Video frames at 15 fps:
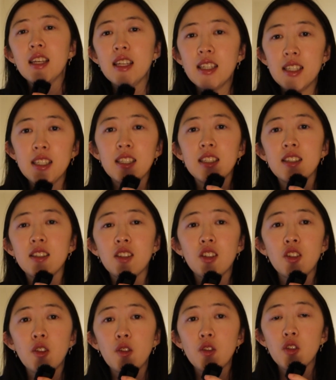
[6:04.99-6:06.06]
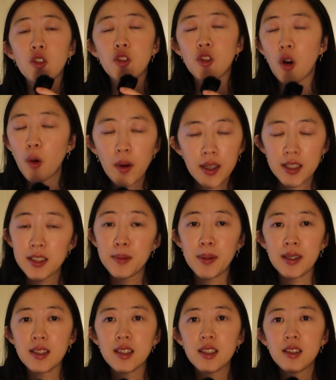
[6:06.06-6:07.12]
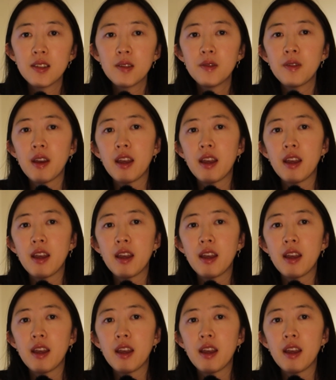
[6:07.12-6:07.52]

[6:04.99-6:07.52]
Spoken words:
it is so expensive.